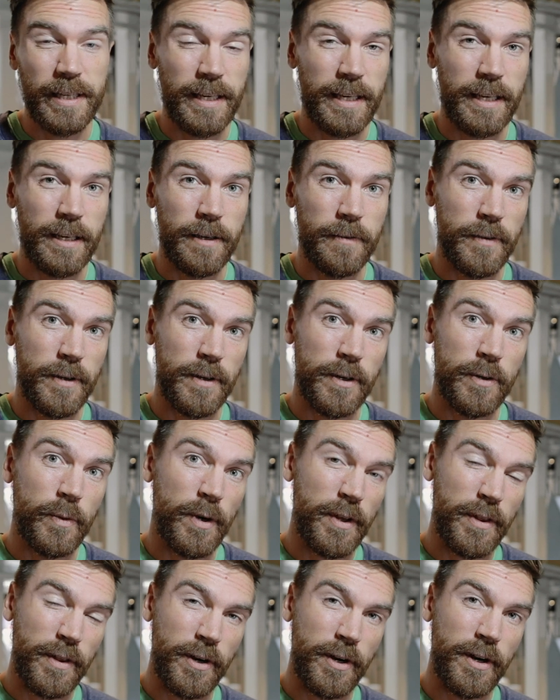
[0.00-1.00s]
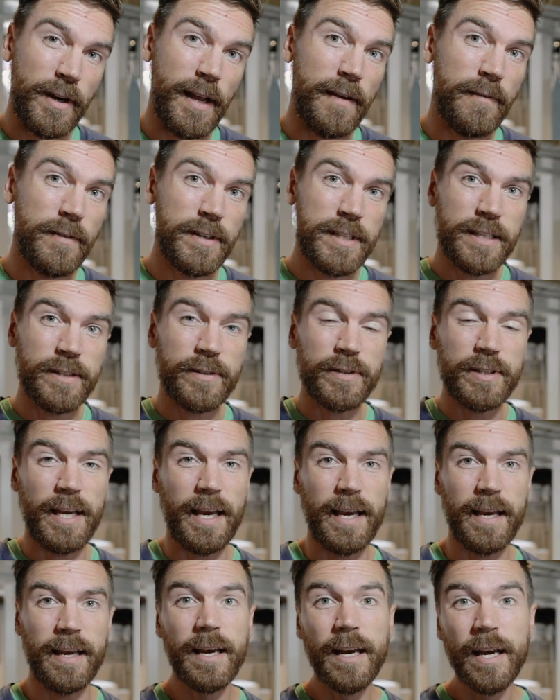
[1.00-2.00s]
taking a photo with her every single
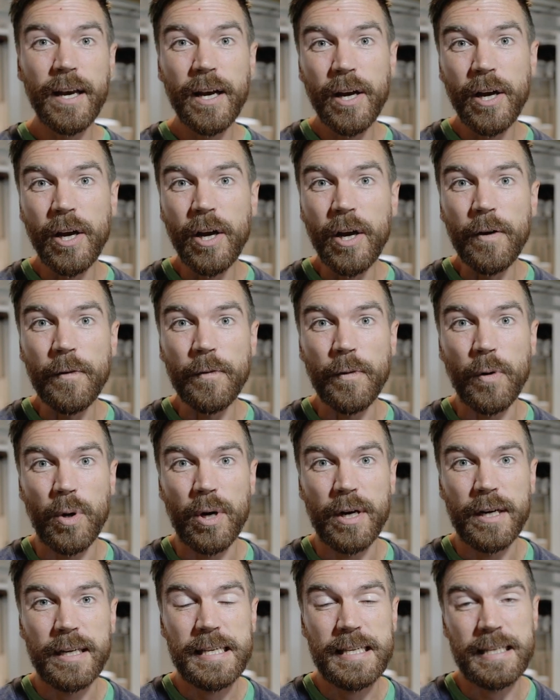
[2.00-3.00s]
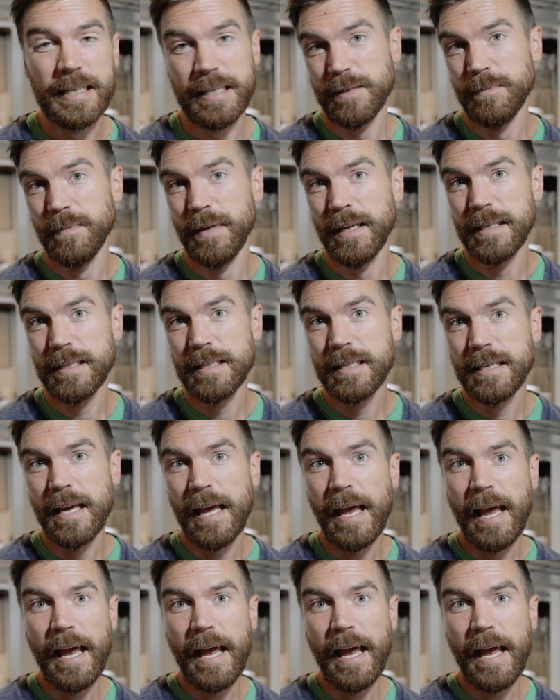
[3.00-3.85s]
day for 6 months.